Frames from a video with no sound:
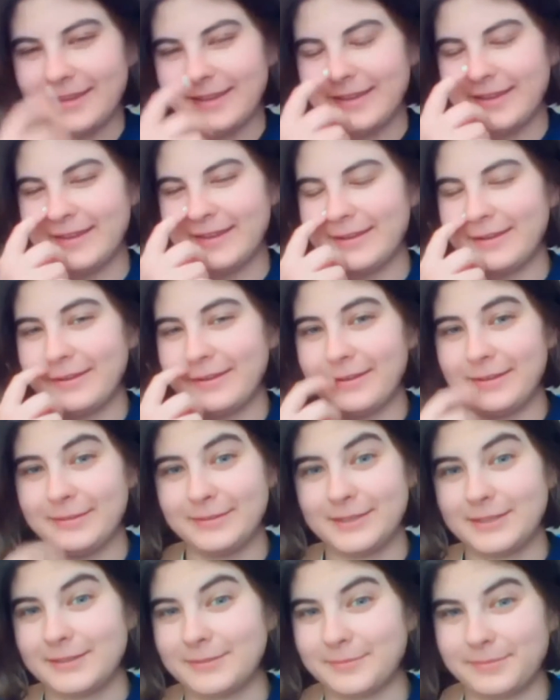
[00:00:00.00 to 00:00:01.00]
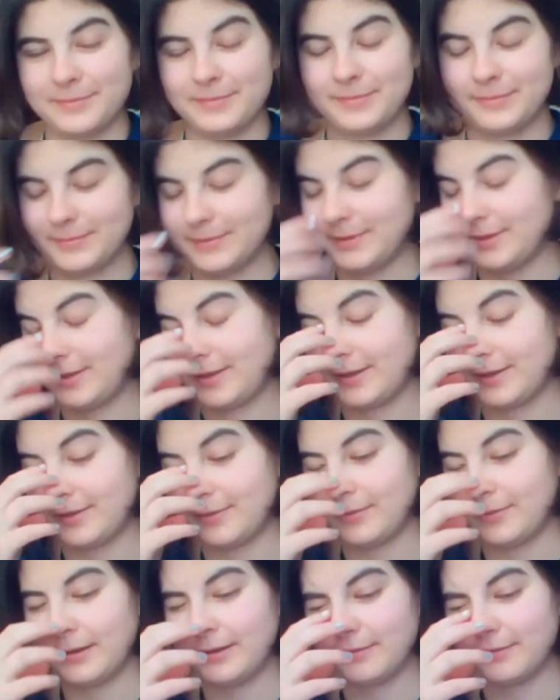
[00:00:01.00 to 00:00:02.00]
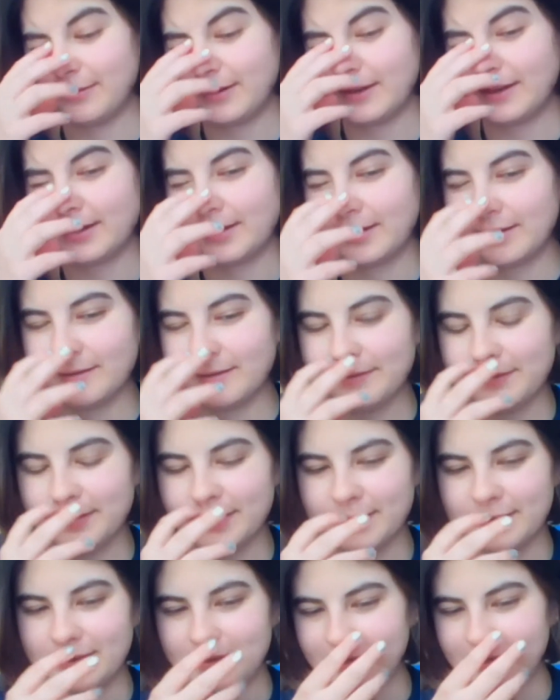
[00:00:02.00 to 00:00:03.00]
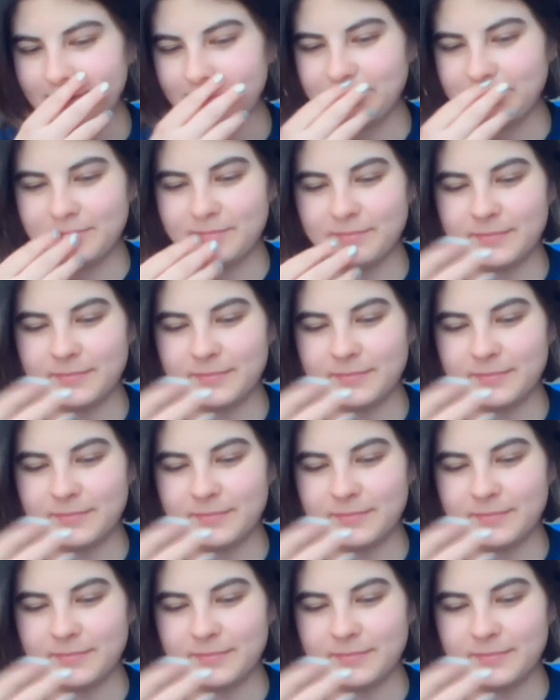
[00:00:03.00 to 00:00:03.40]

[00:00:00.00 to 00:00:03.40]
I just didn't go well reading it the first time.